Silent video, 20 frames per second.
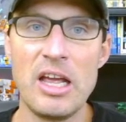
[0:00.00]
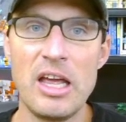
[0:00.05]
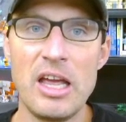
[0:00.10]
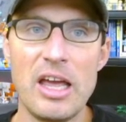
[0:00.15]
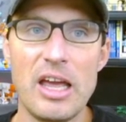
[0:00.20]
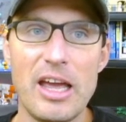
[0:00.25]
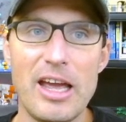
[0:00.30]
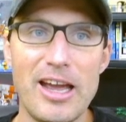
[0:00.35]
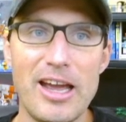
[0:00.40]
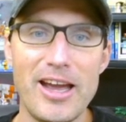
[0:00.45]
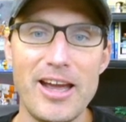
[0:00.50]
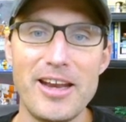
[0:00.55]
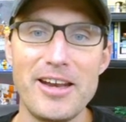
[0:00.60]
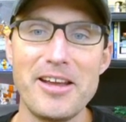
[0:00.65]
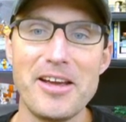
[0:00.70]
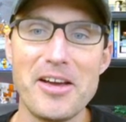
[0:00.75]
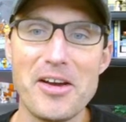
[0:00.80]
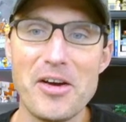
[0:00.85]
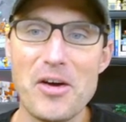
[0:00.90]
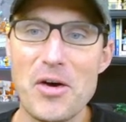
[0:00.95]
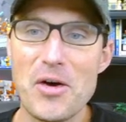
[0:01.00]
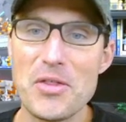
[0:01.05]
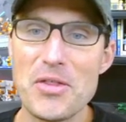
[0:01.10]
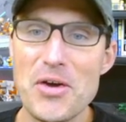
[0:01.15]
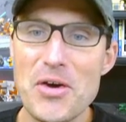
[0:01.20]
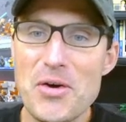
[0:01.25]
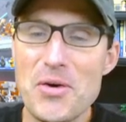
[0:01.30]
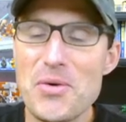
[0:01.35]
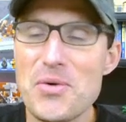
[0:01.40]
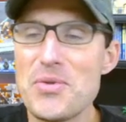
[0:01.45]
And
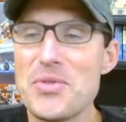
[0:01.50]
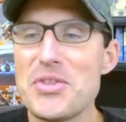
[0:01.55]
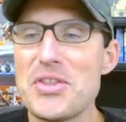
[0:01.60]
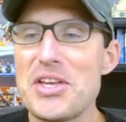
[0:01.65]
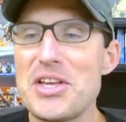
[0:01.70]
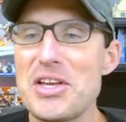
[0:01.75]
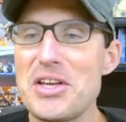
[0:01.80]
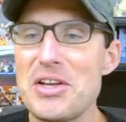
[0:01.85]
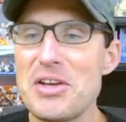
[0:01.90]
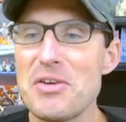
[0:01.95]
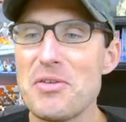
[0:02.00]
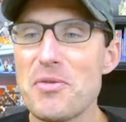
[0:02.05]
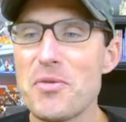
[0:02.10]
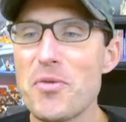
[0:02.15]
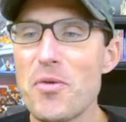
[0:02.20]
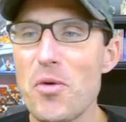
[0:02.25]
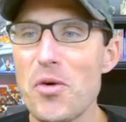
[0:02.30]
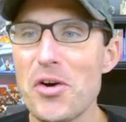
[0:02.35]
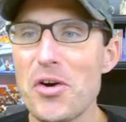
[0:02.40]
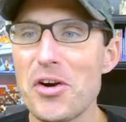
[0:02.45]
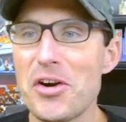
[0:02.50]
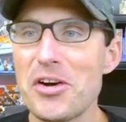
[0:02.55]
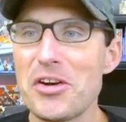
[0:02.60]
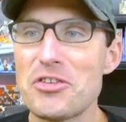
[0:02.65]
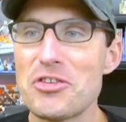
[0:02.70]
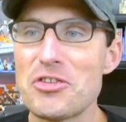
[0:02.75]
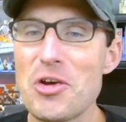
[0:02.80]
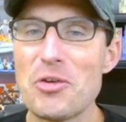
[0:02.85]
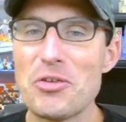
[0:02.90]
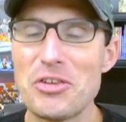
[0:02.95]
although the 4
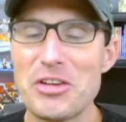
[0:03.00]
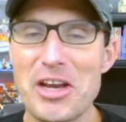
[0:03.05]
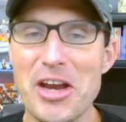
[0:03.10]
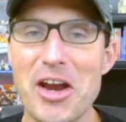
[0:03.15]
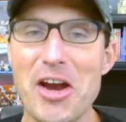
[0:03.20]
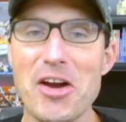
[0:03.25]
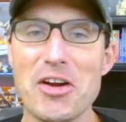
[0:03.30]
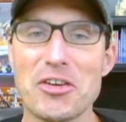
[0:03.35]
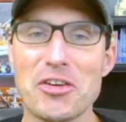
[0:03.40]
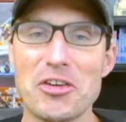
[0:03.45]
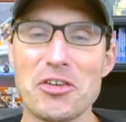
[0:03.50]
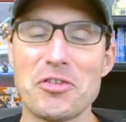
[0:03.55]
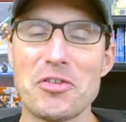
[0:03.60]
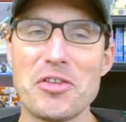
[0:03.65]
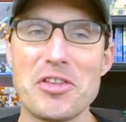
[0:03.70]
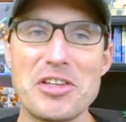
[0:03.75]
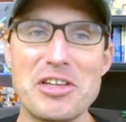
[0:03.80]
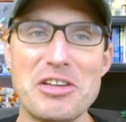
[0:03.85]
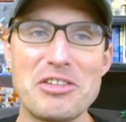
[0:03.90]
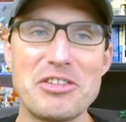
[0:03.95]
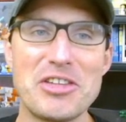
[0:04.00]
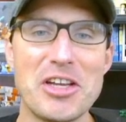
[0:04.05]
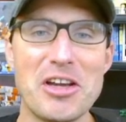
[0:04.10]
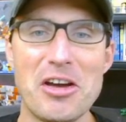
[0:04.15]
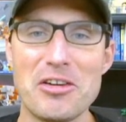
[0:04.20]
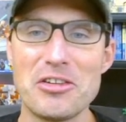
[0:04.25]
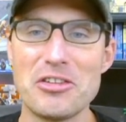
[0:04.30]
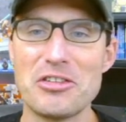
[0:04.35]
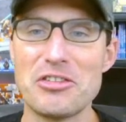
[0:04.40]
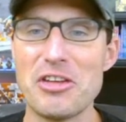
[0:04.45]
chosen characters for the Disney
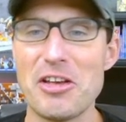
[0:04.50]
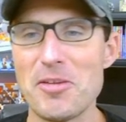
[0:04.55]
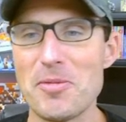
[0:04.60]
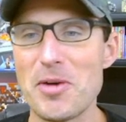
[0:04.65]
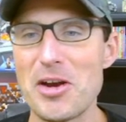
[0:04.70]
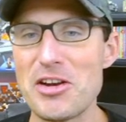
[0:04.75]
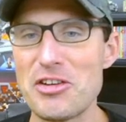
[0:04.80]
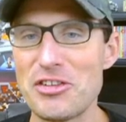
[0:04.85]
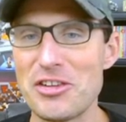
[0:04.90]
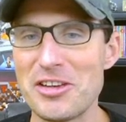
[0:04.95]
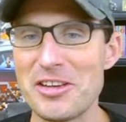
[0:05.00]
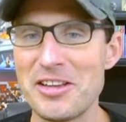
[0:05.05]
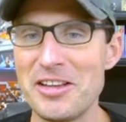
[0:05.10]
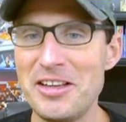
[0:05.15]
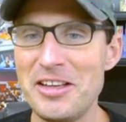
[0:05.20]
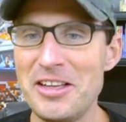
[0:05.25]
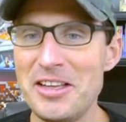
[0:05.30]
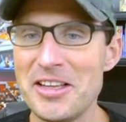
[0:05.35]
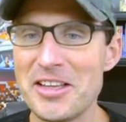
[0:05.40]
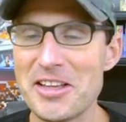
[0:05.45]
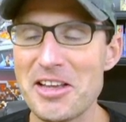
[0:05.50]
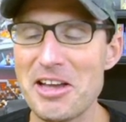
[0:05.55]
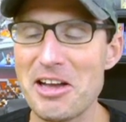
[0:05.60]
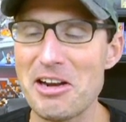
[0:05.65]
Hunter Celebration got a